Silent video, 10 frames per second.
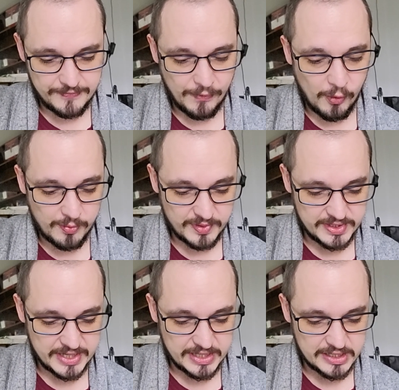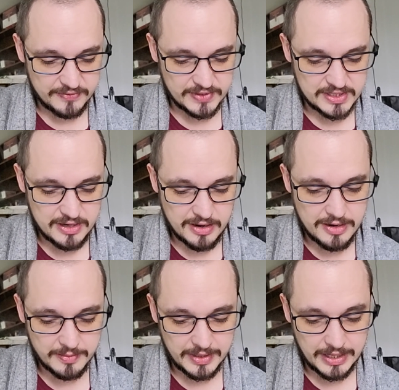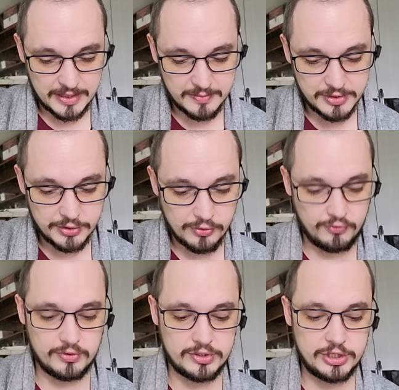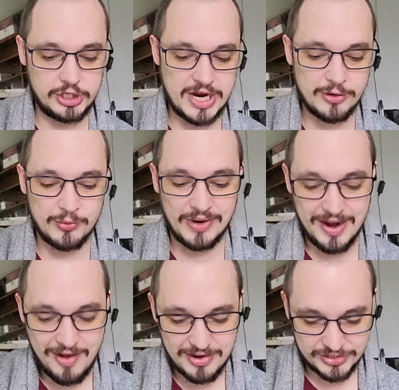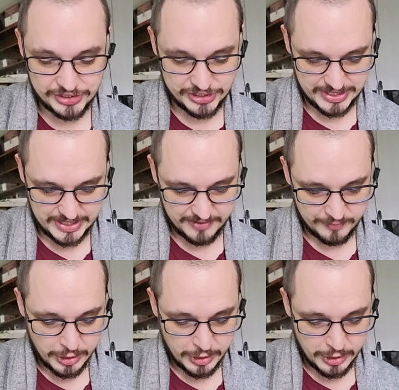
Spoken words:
4% of asylum claims who crossed the channel last year.